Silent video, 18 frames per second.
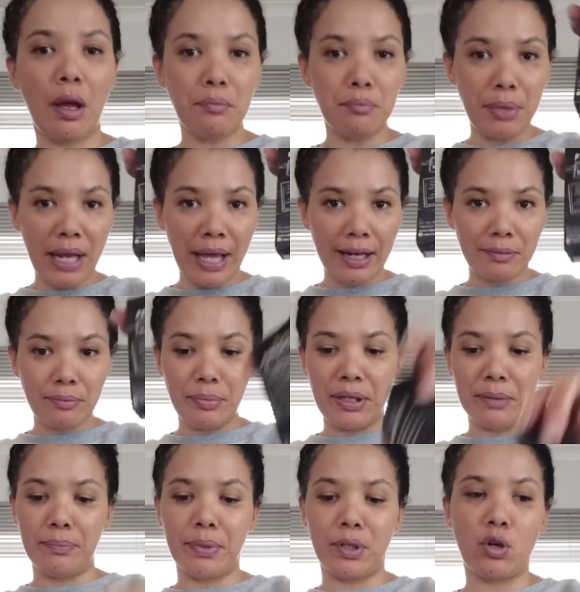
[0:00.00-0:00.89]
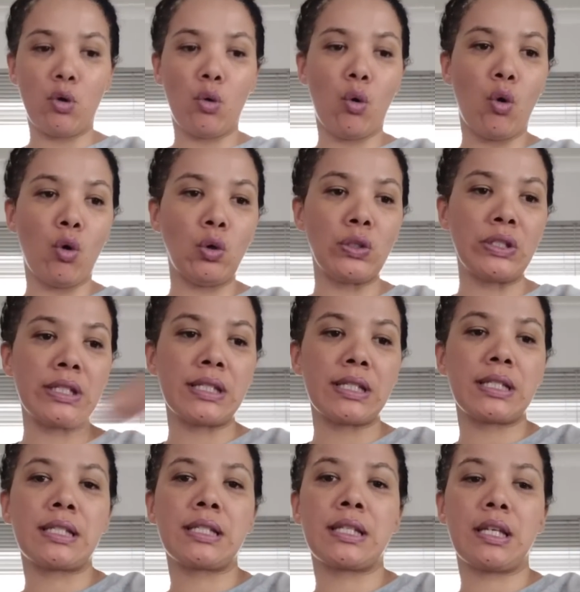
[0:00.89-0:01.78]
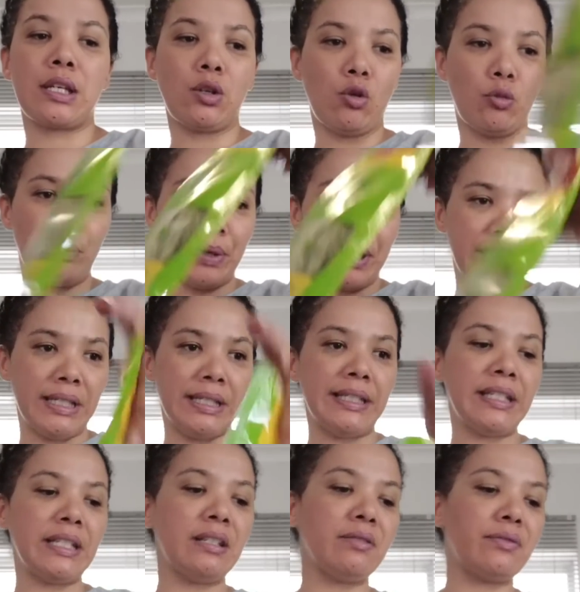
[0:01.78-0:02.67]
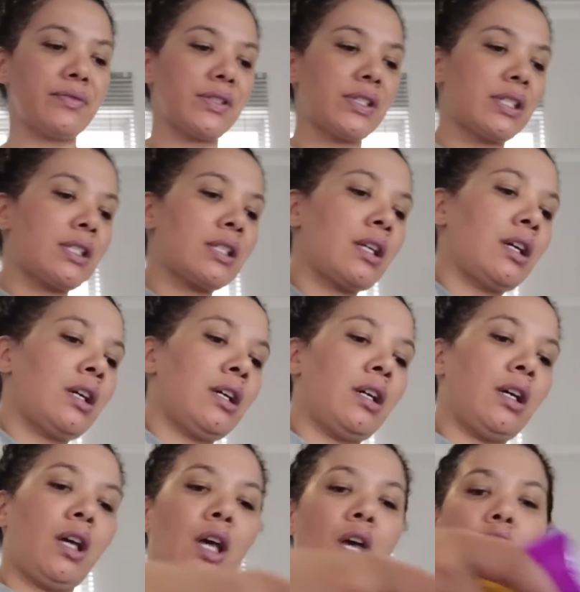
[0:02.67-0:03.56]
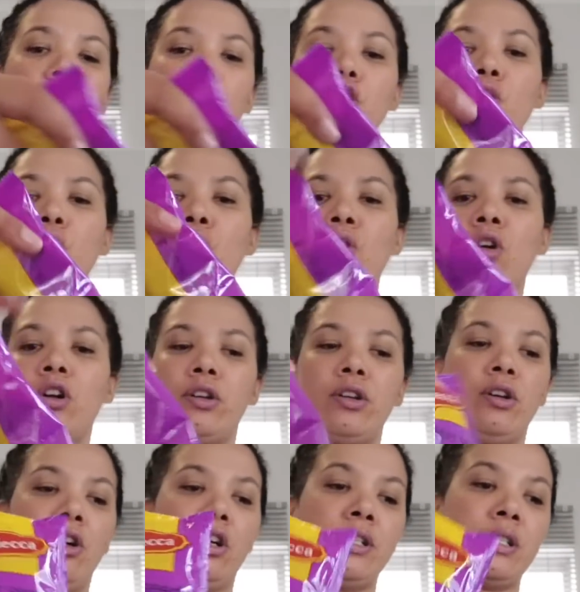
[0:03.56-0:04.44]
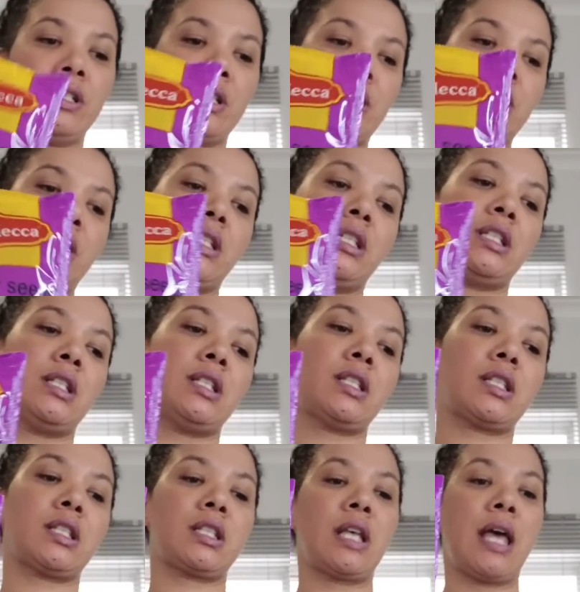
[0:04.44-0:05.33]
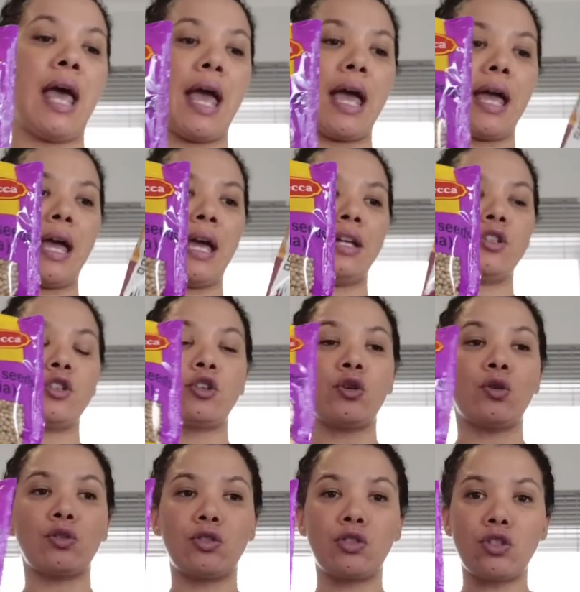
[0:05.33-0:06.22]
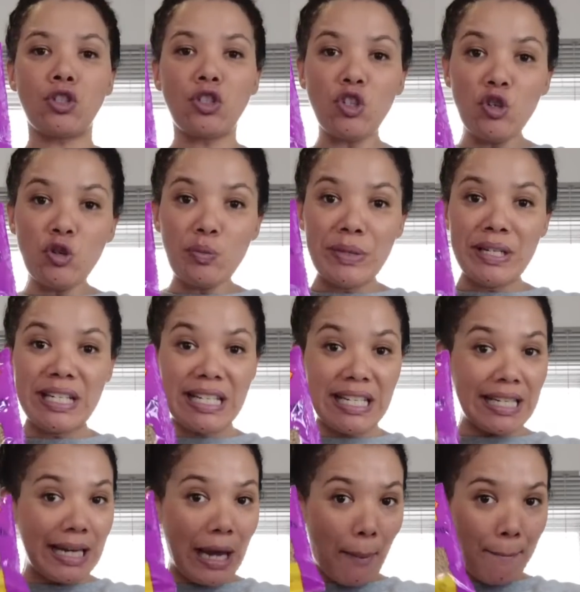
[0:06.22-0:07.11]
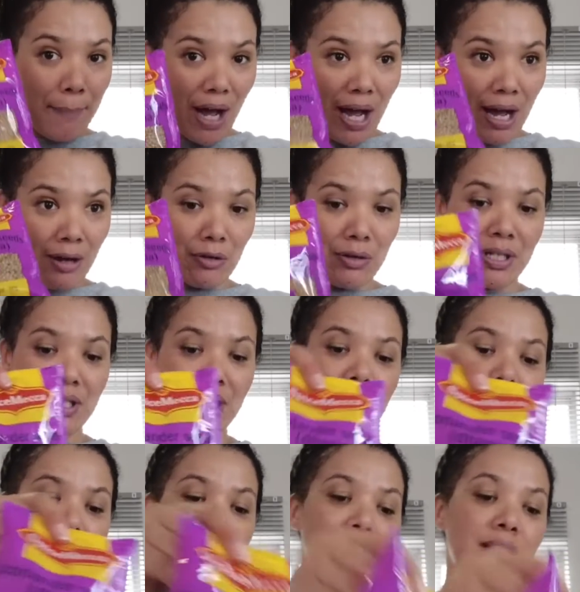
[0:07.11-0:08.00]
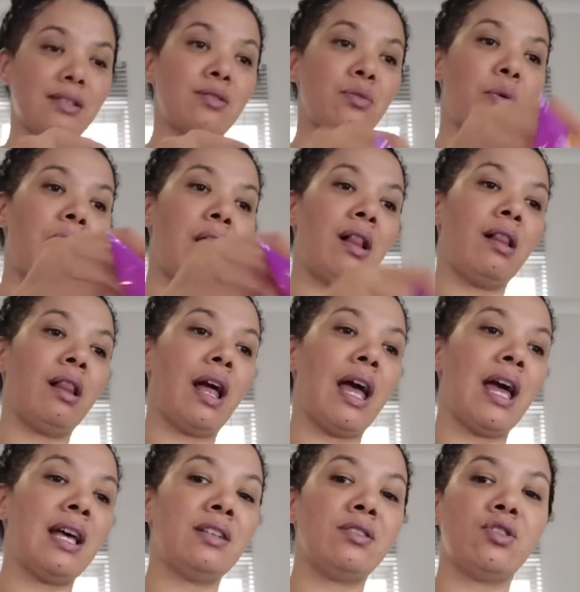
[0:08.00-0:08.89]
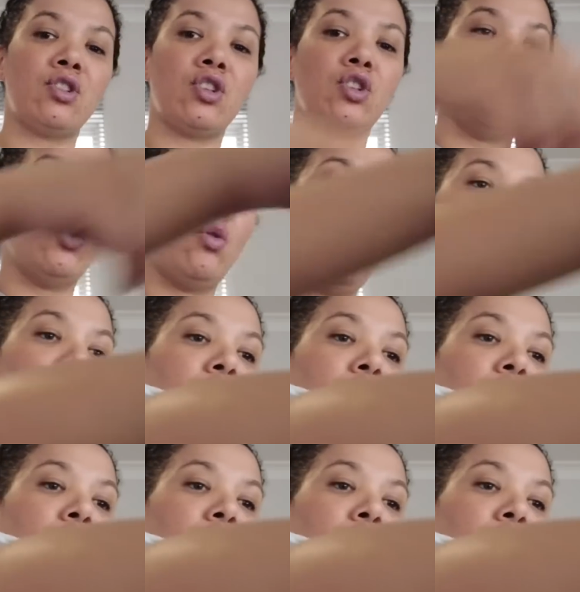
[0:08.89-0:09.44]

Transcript: black peppercorns, your bay leaves, your coriander seeds, and your turmeric powder, as well as your